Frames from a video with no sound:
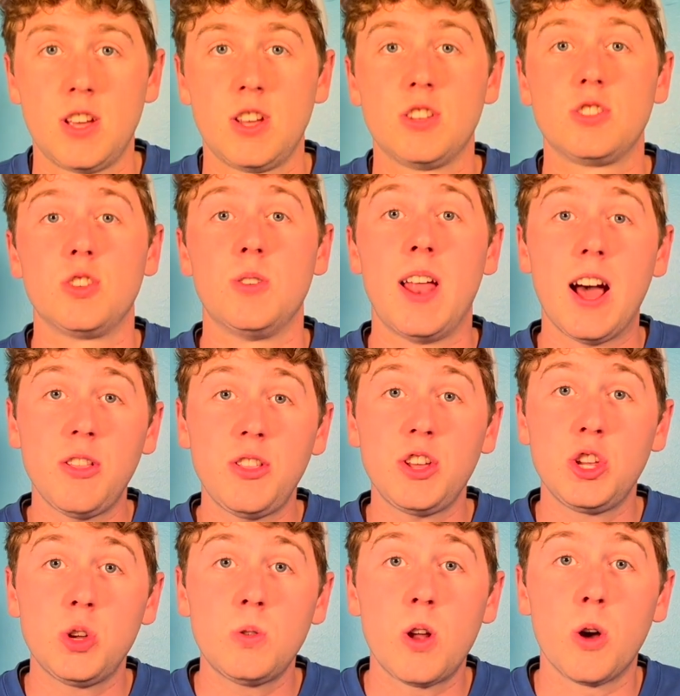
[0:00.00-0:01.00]
So now that
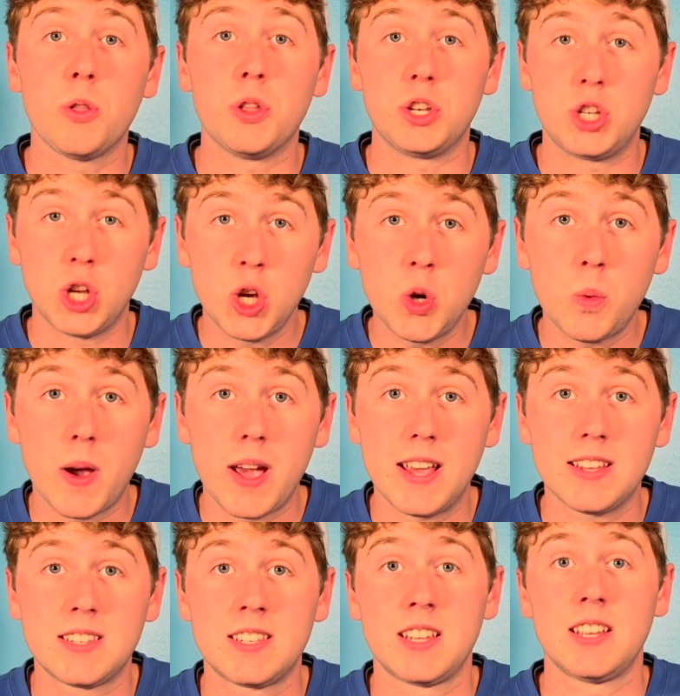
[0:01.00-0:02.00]
you know the 2
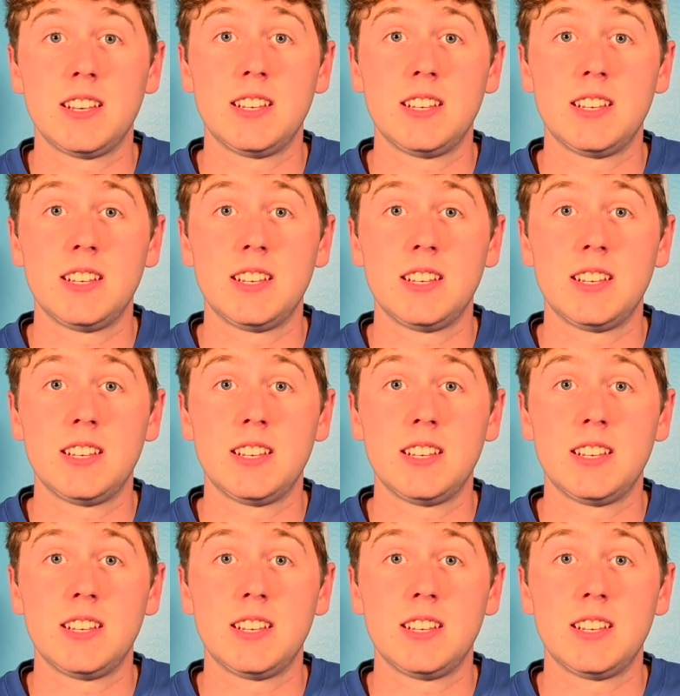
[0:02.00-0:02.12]
ways